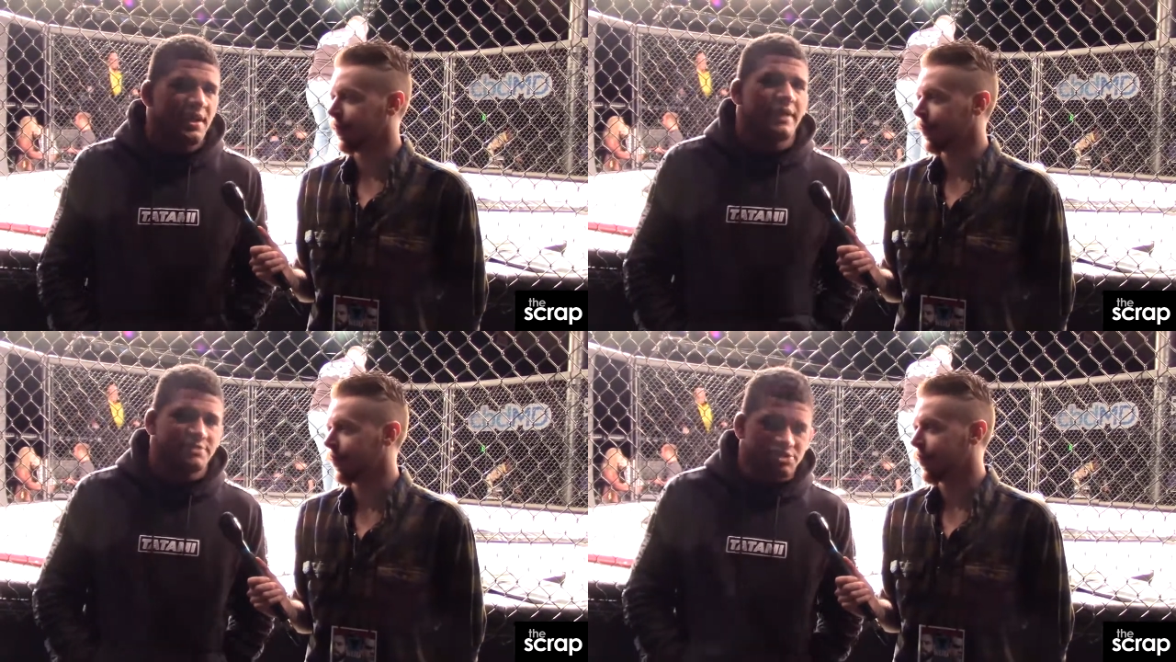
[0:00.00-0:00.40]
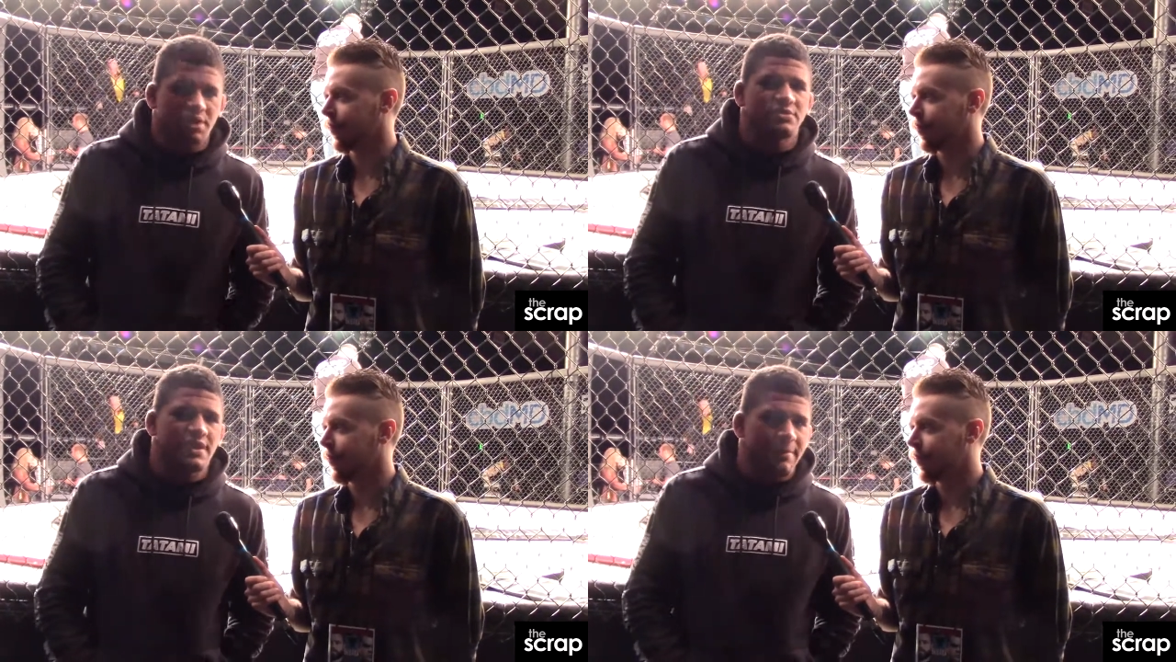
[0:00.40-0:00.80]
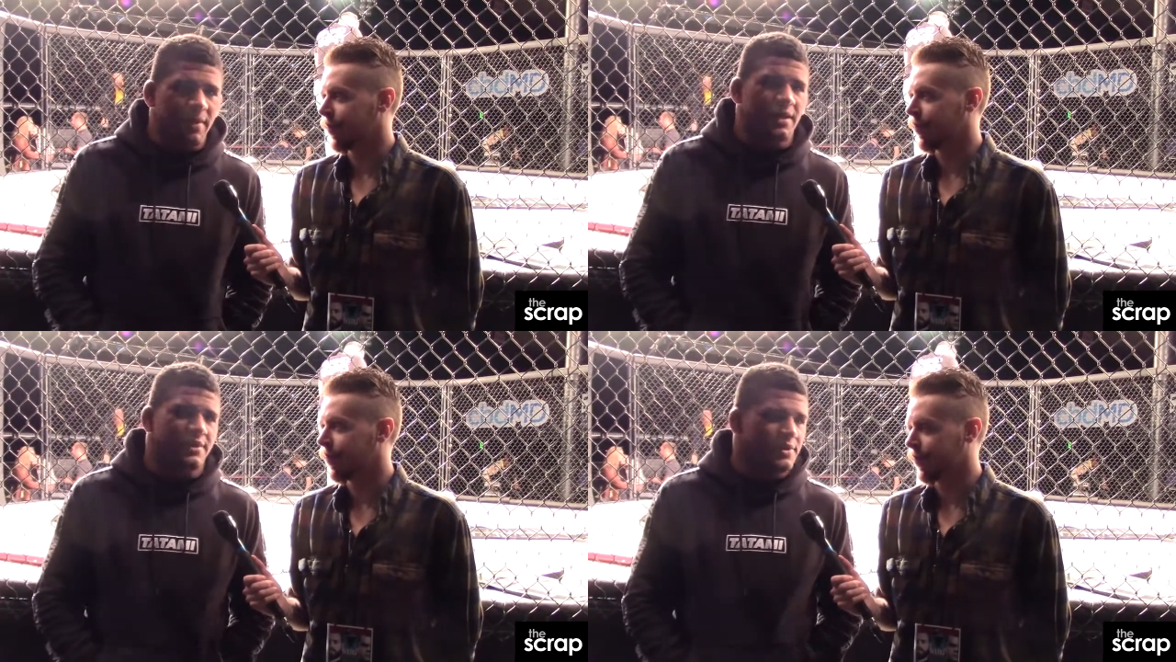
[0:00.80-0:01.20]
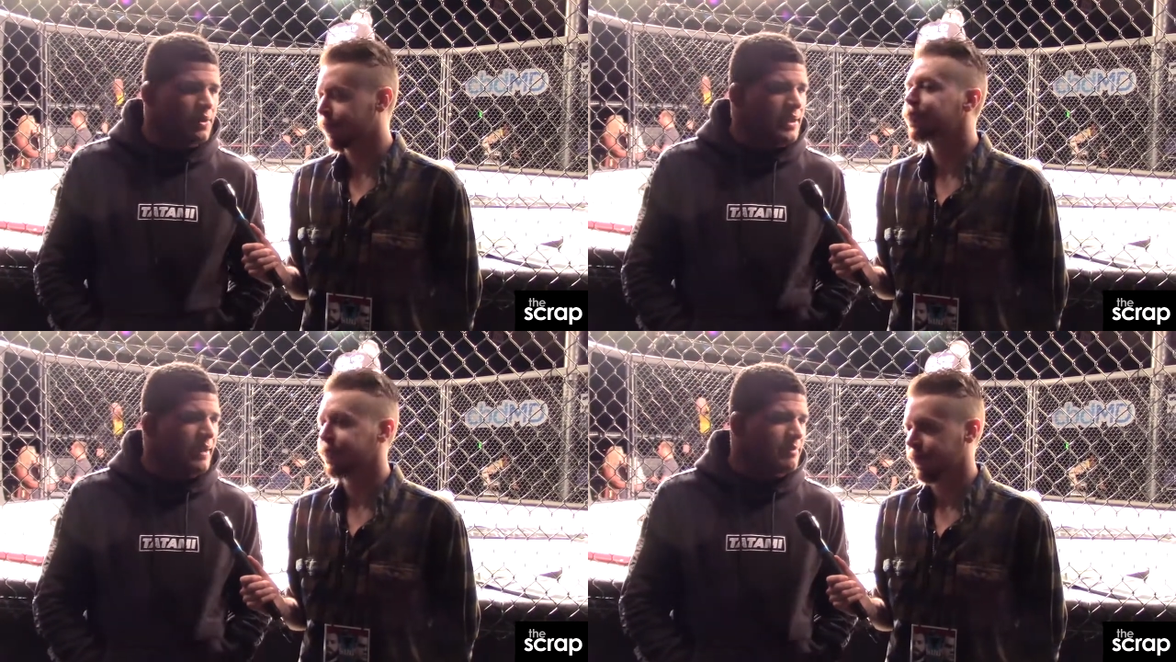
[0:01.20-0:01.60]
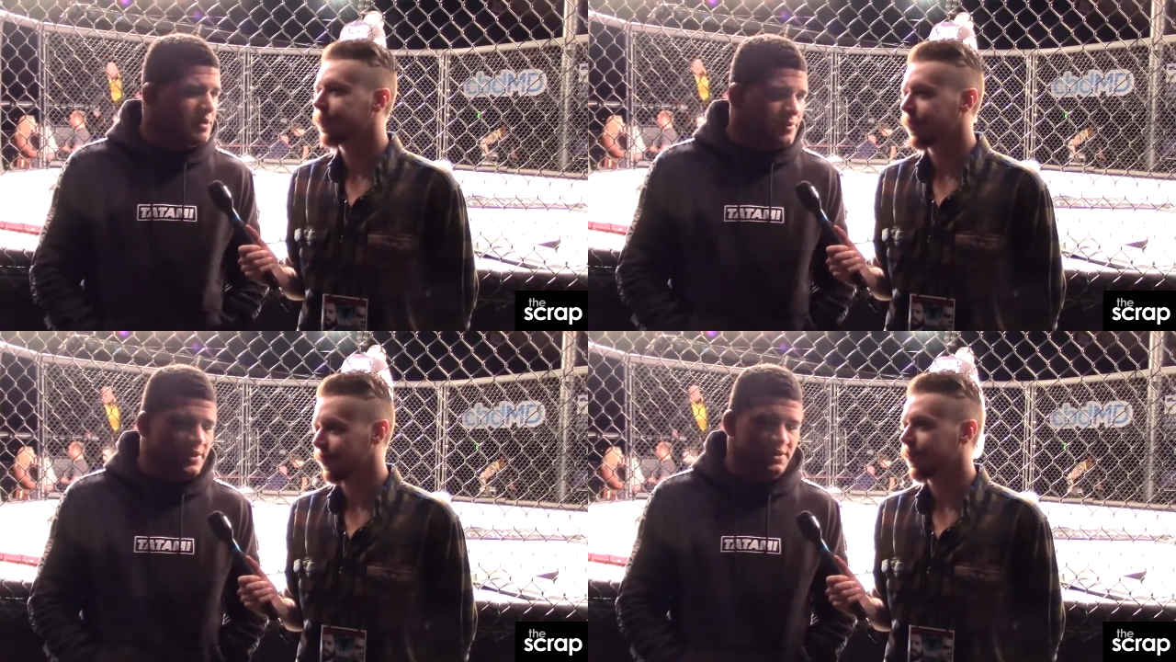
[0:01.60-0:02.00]
Speaker 1: I'm just trying to get better, you know, get my
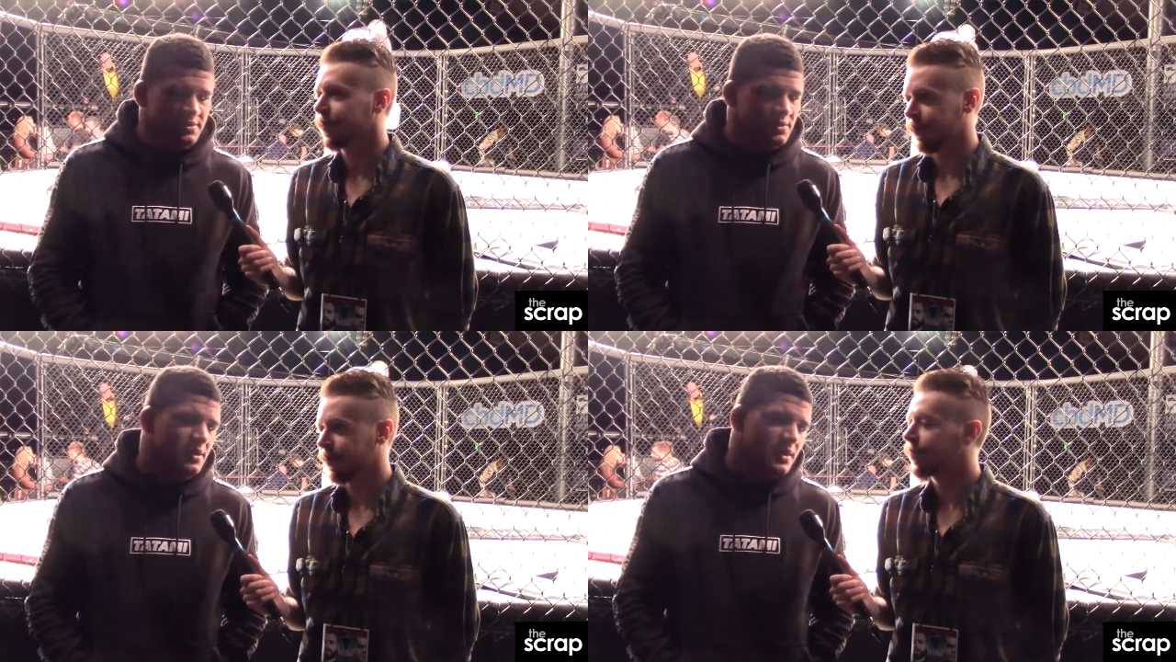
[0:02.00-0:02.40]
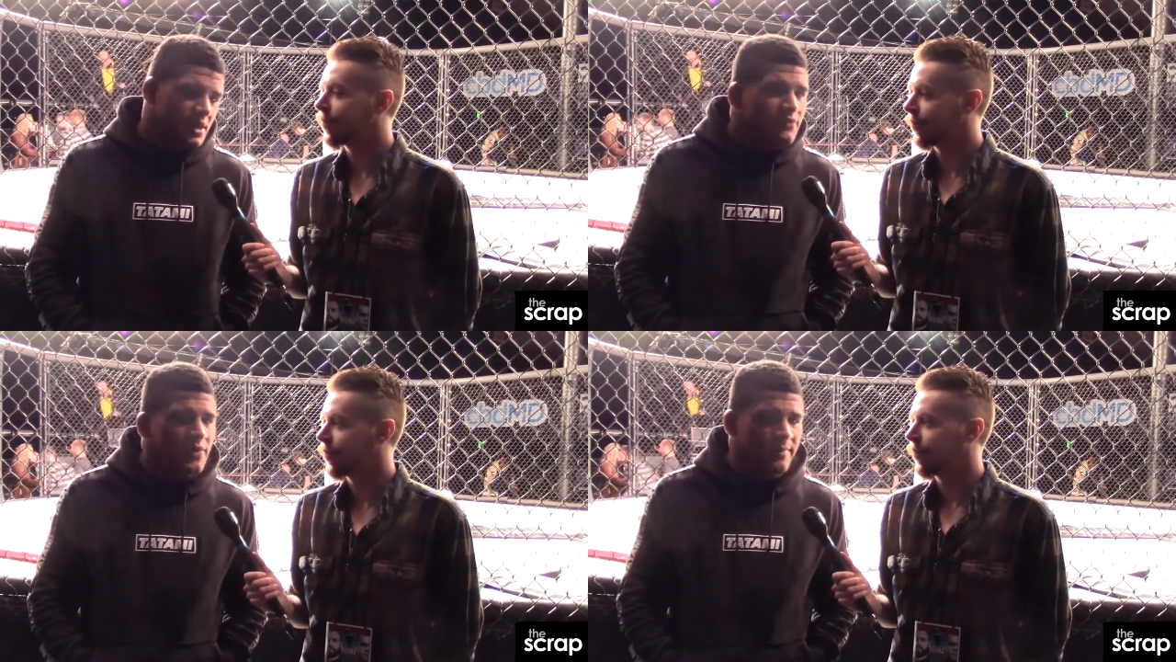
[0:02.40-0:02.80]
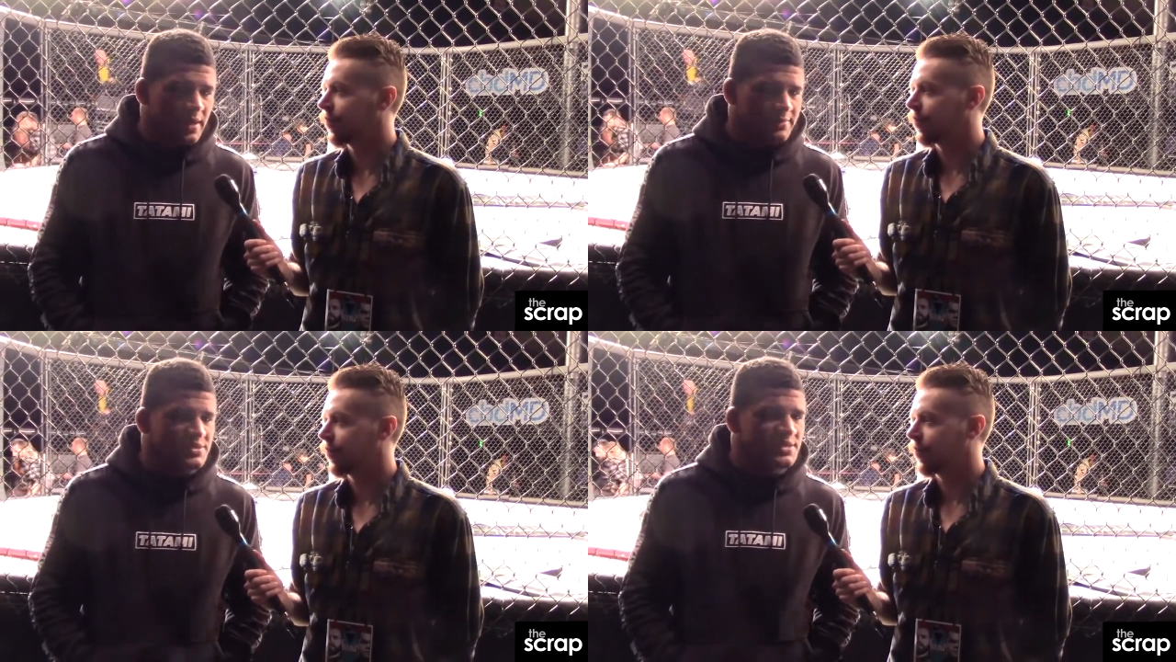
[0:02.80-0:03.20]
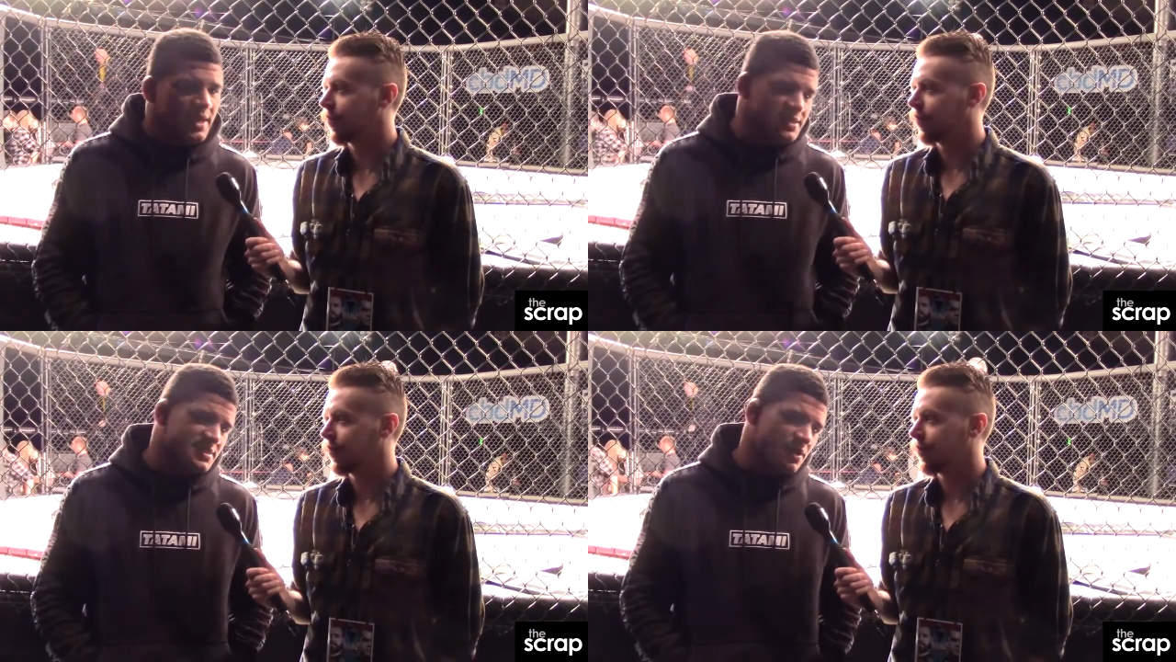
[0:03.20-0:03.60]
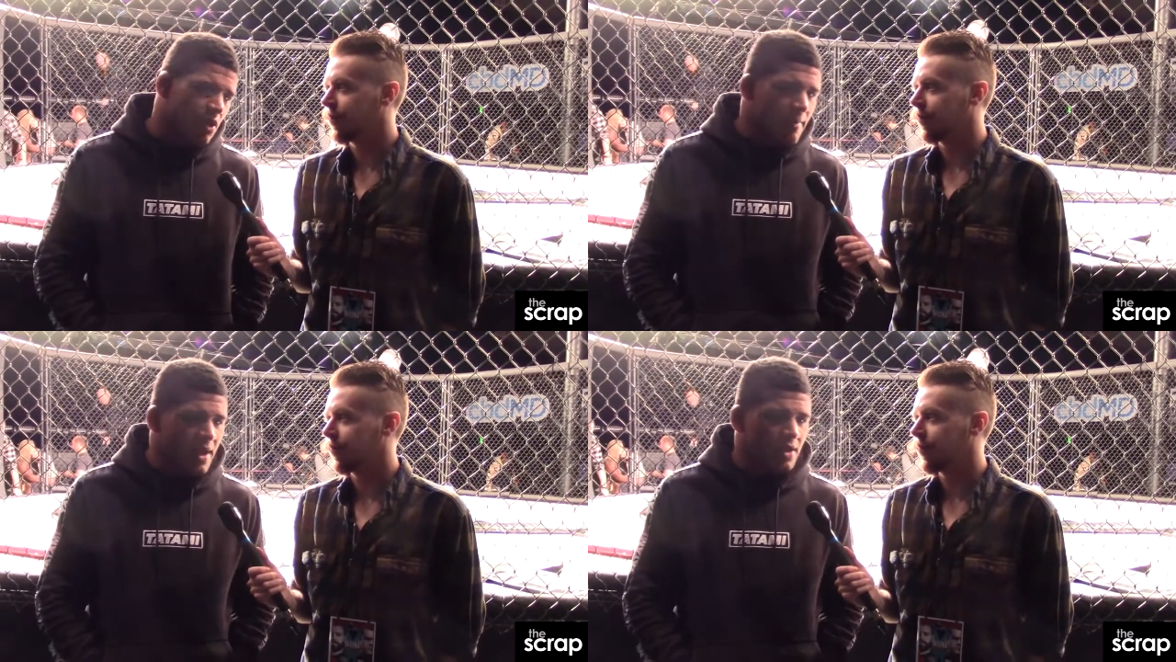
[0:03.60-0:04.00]
reading. If I made a mistake, I go
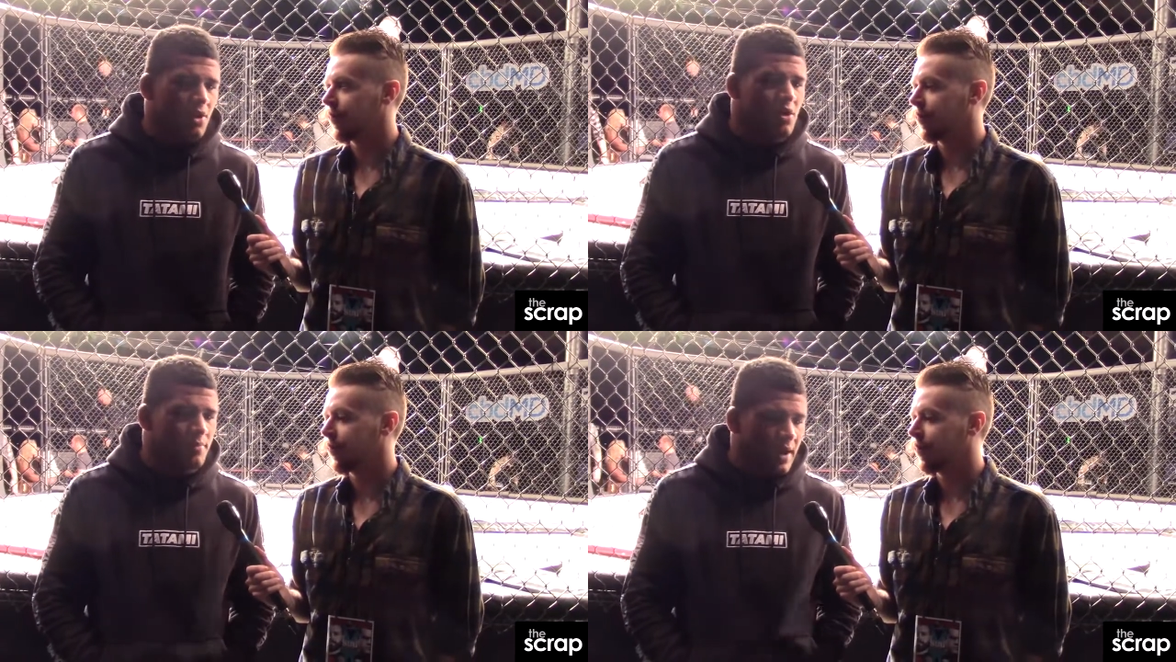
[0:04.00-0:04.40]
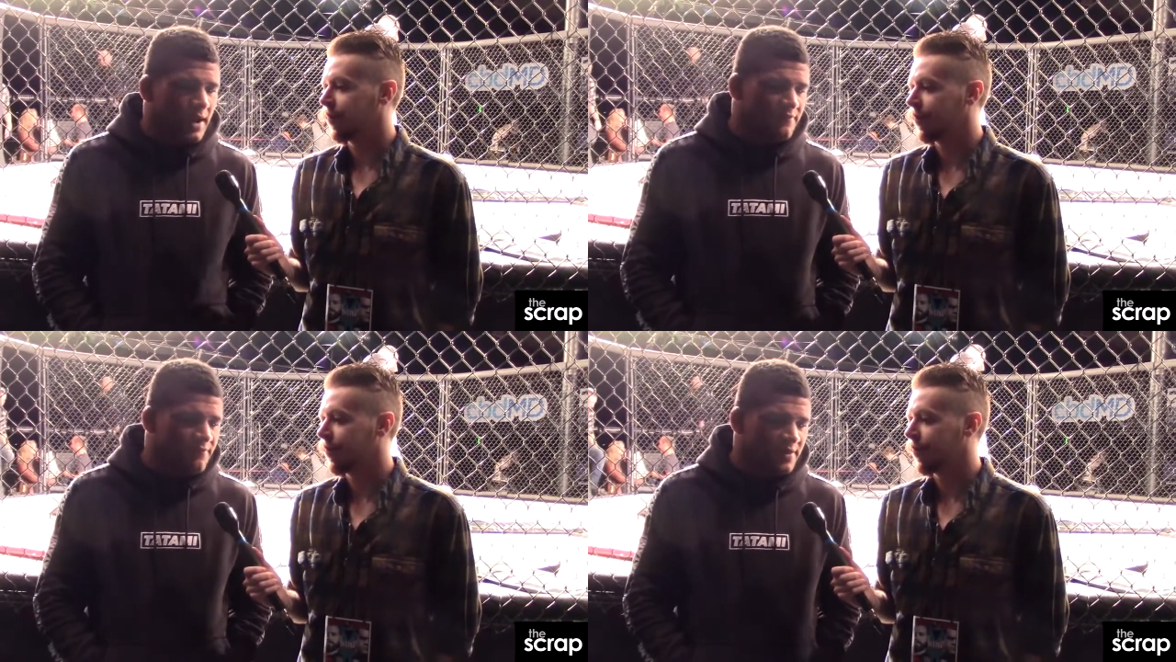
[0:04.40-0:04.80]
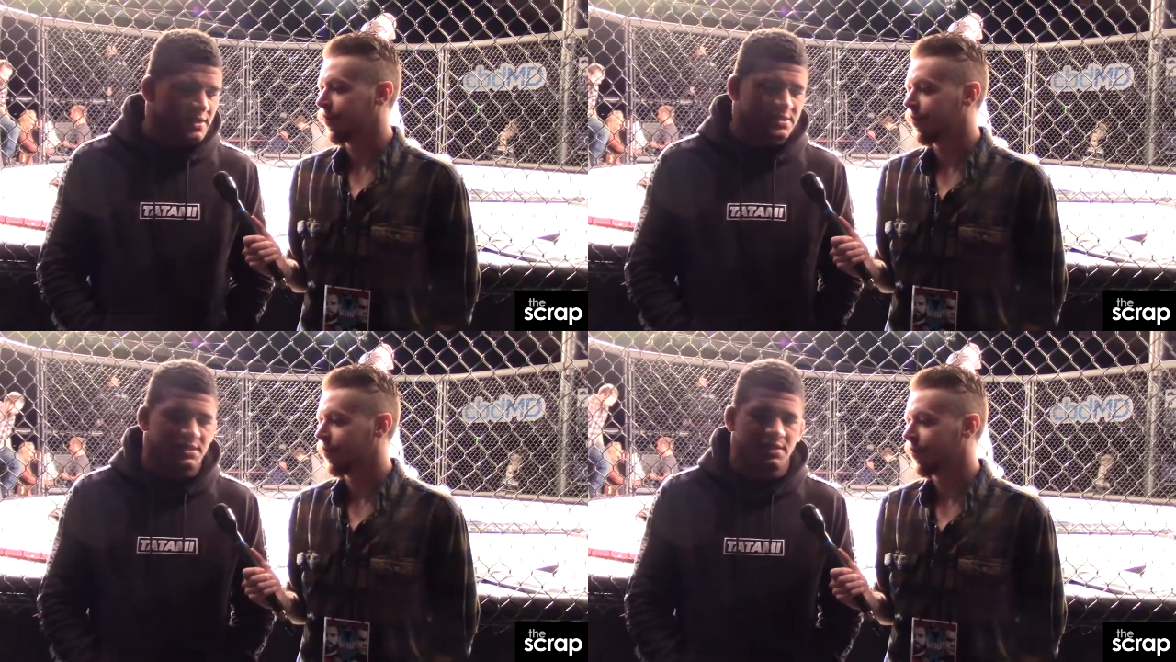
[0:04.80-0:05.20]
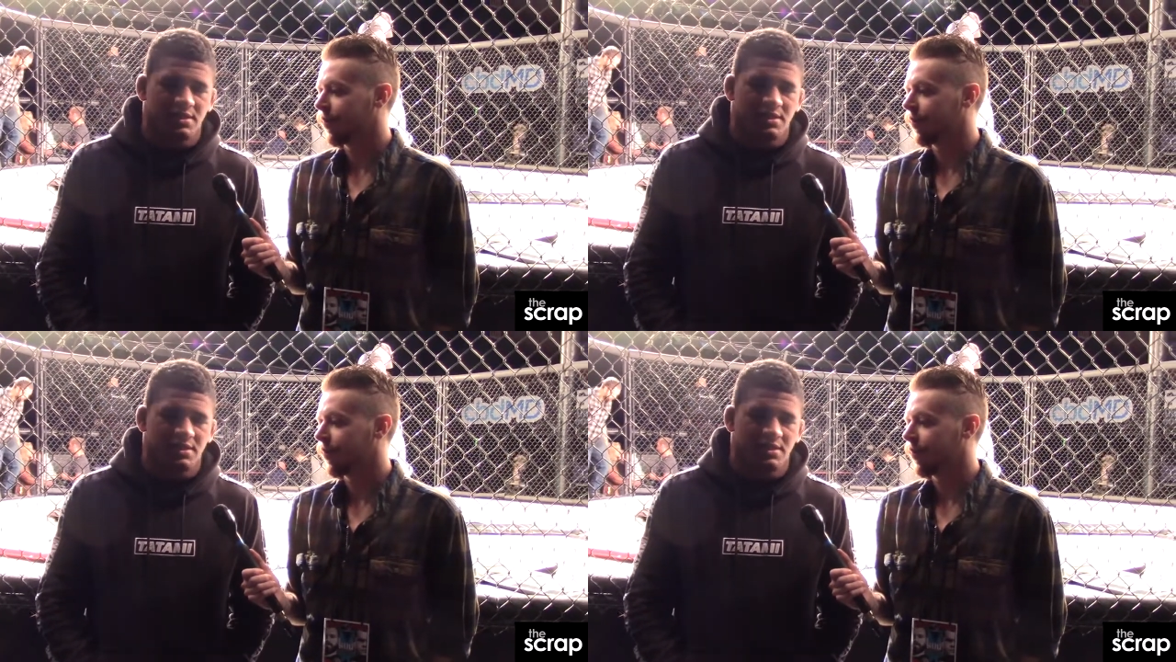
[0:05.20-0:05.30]
back home, I fix.